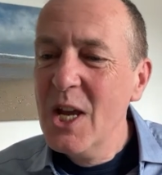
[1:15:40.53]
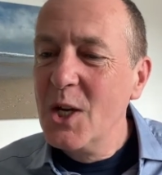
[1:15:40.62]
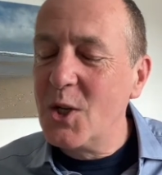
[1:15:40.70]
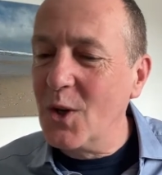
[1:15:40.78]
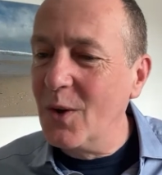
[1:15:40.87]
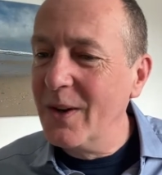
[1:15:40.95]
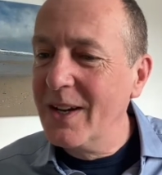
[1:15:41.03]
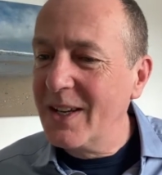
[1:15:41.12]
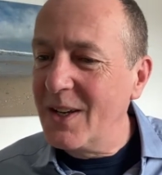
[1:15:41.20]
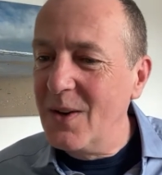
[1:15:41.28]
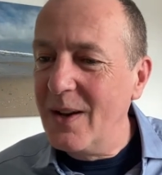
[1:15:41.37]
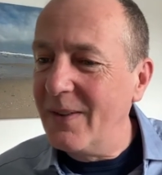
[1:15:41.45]
John,
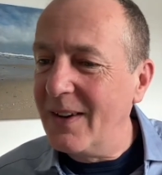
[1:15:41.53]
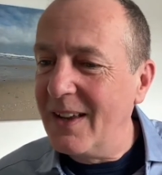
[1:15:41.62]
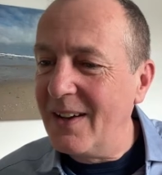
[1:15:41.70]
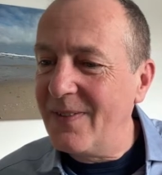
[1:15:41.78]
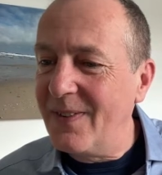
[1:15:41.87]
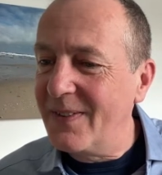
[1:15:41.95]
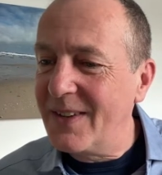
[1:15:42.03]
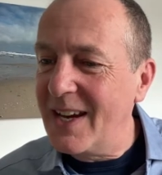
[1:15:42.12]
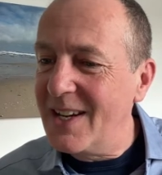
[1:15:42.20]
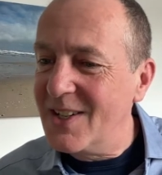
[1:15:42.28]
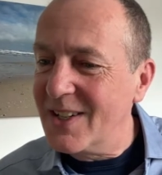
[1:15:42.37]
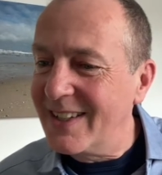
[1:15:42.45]
you live a life of
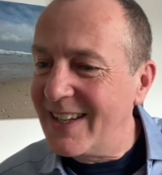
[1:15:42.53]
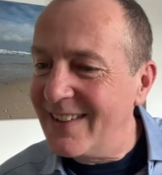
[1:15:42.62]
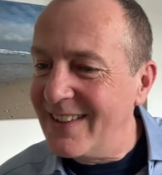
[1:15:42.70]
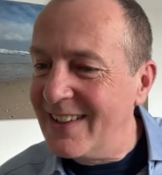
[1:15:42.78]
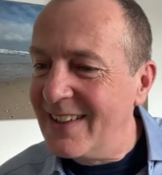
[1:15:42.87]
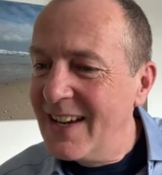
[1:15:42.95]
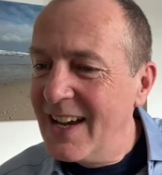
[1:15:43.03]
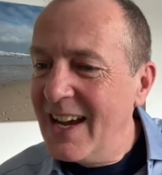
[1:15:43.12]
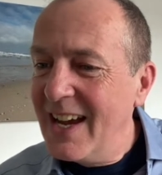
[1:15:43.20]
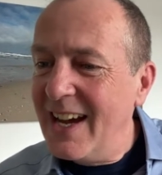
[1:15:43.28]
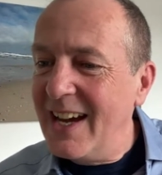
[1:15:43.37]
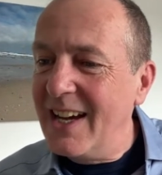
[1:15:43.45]
danger, don't you?
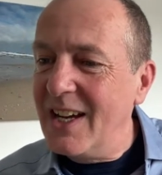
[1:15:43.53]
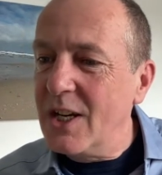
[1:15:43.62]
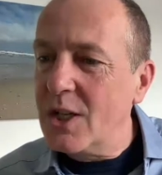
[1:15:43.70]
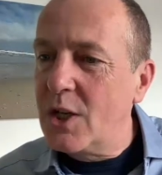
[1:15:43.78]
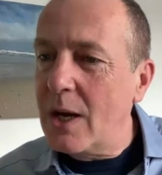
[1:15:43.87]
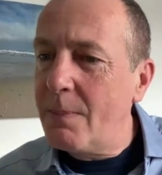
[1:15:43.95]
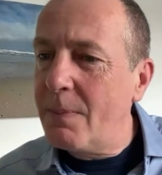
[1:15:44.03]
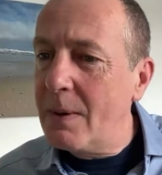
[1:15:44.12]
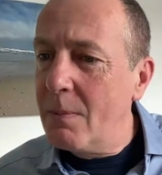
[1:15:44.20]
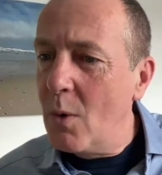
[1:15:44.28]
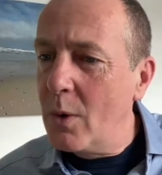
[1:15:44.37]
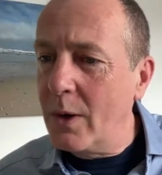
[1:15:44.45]

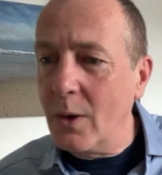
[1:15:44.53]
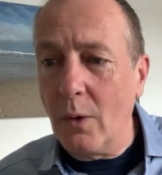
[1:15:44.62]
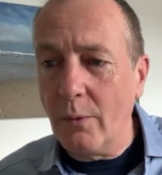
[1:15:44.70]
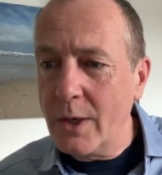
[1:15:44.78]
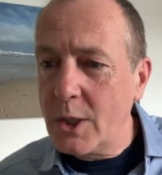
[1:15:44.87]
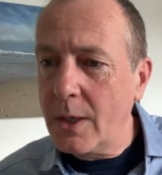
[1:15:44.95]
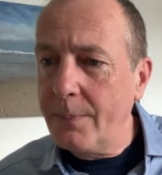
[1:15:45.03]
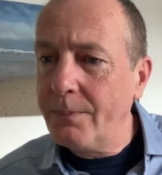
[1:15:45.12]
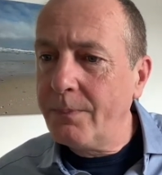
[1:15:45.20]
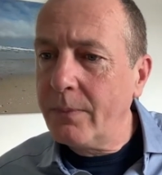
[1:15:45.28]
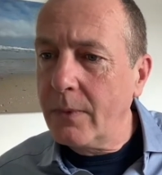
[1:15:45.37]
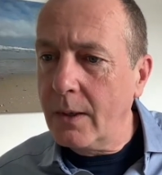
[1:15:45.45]
JP Morgan got richer.
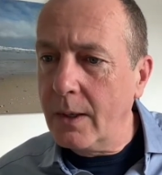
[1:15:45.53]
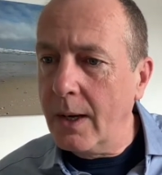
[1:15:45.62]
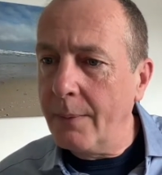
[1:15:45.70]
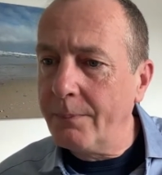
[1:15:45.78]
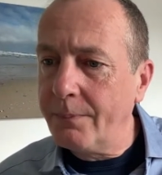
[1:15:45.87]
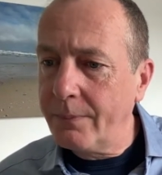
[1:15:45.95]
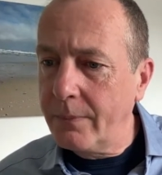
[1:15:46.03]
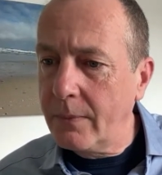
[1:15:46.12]
Yep.